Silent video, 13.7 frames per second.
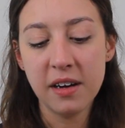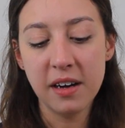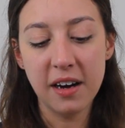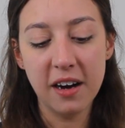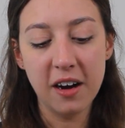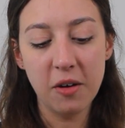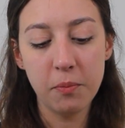
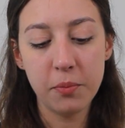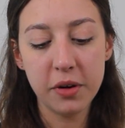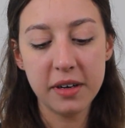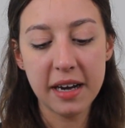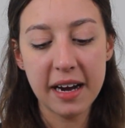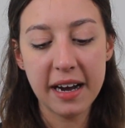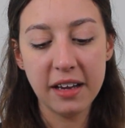
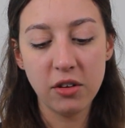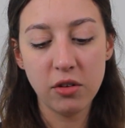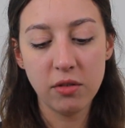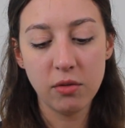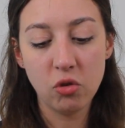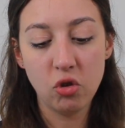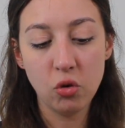But I
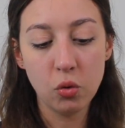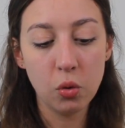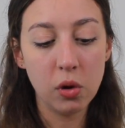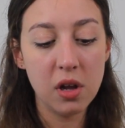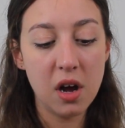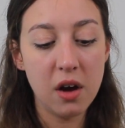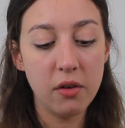do
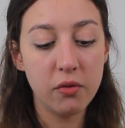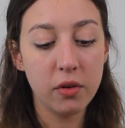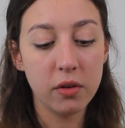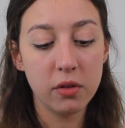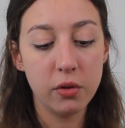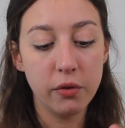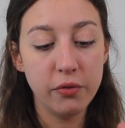
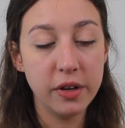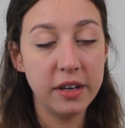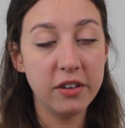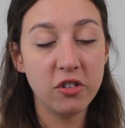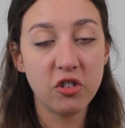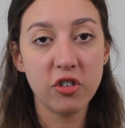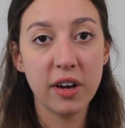love the
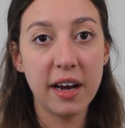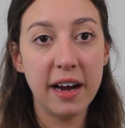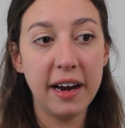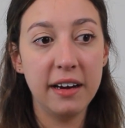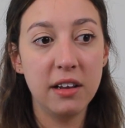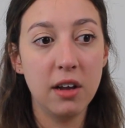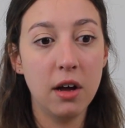finish.
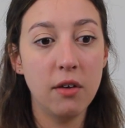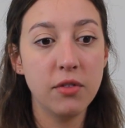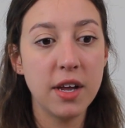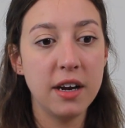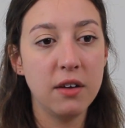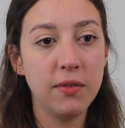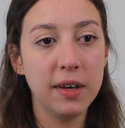I love
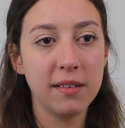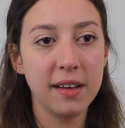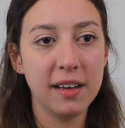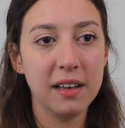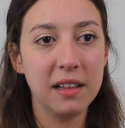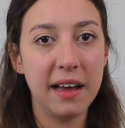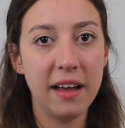that it feels
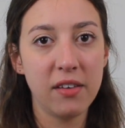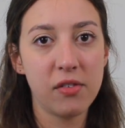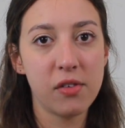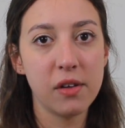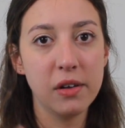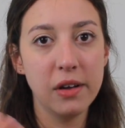like it lasts a